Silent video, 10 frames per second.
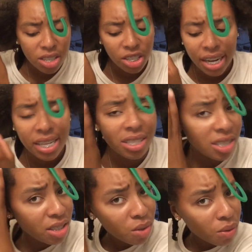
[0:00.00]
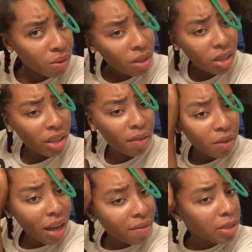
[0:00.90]
strands and if
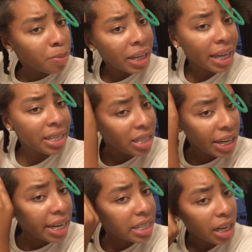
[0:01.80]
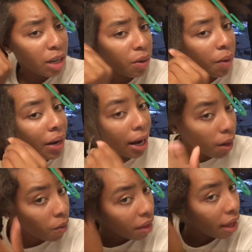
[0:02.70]
you have split ends and your hair's not gonna grow, and I
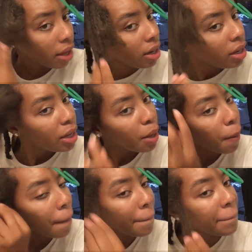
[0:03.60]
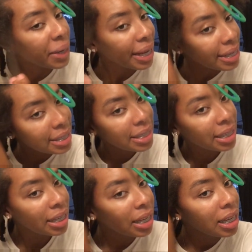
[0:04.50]
know that. But
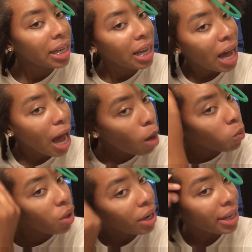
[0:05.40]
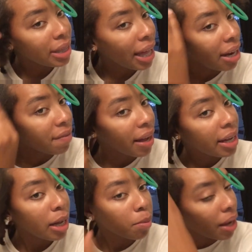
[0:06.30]
I'm worried that if I
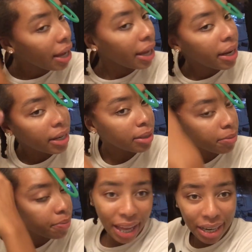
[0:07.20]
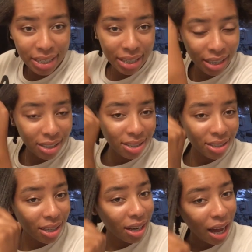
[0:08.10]
cut my hair and it
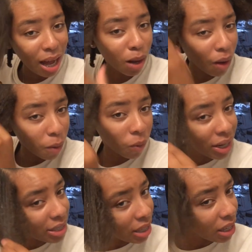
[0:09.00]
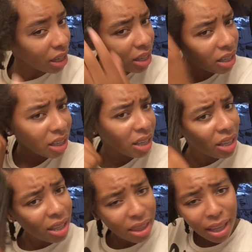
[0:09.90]
doesn't look how I want it to look,
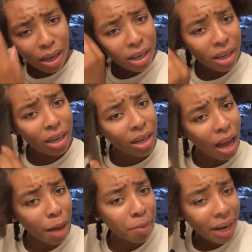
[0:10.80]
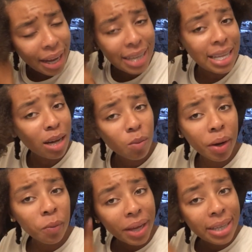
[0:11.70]
then, I mean, I guess I could
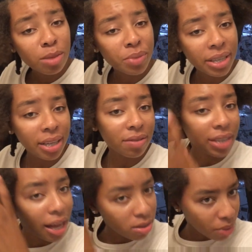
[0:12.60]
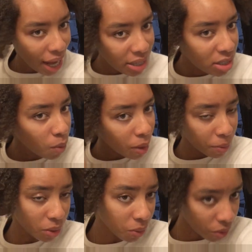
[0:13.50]
wear wigs and protective styles, but I just don't want to
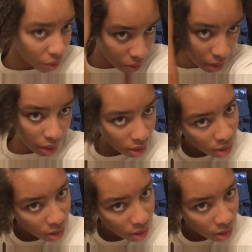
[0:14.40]
be doing all that.